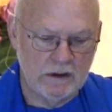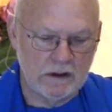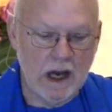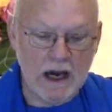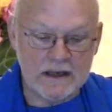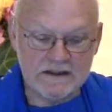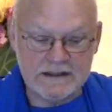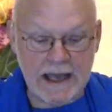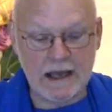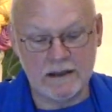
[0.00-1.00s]
God is
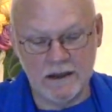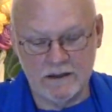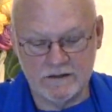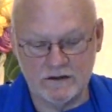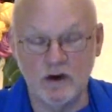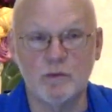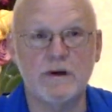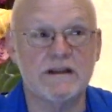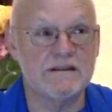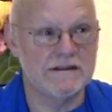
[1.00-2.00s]
dead, so
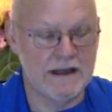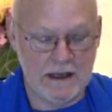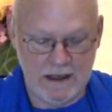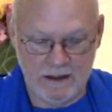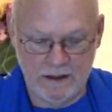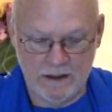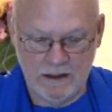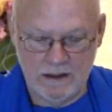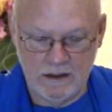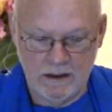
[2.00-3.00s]
men say.
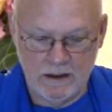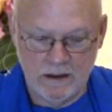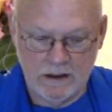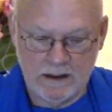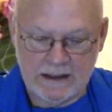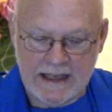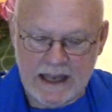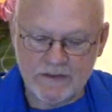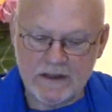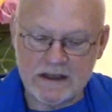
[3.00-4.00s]

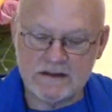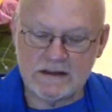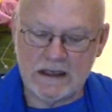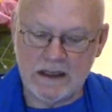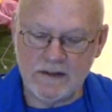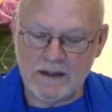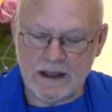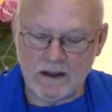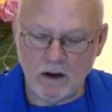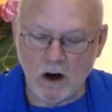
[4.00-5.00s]
Can't they see
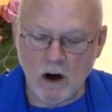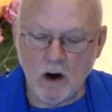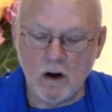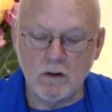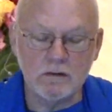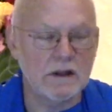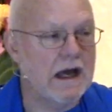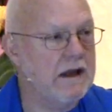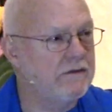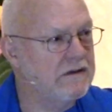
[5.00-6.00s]
that all
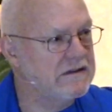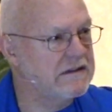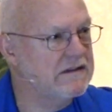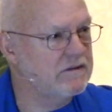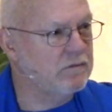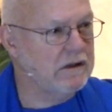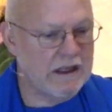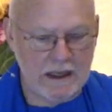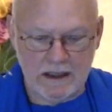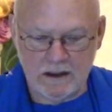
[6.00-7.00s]
life is his
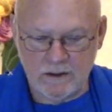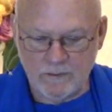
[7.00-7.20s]
play?